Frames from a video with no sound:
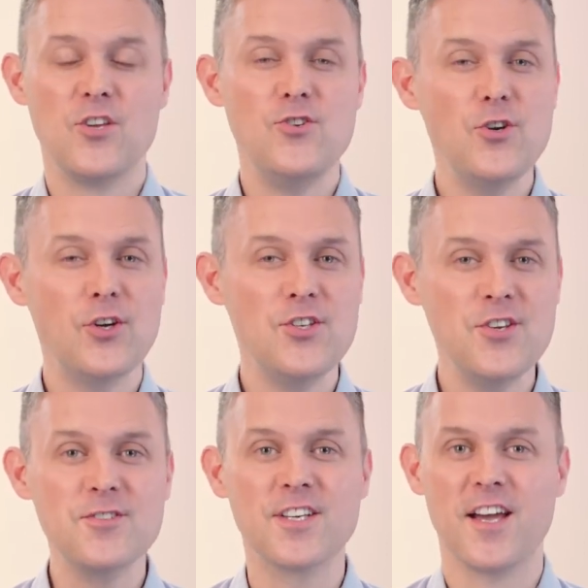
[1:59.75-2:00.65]
you can
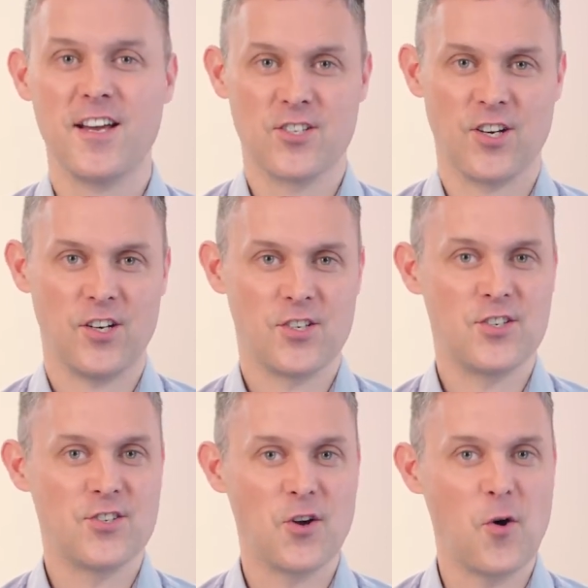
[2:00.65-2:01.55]
use a Gantt chart
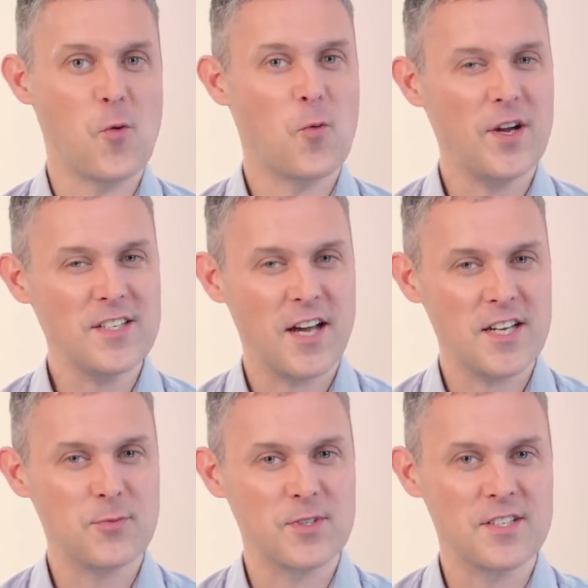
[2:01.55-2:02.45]
to show when
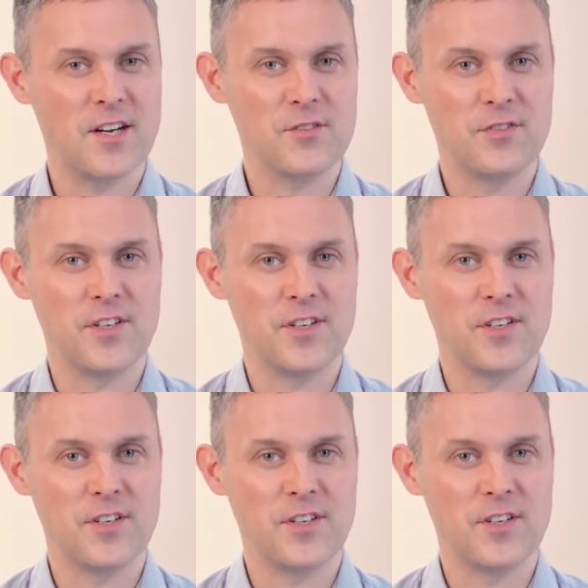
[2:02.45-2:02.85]
tasks will start and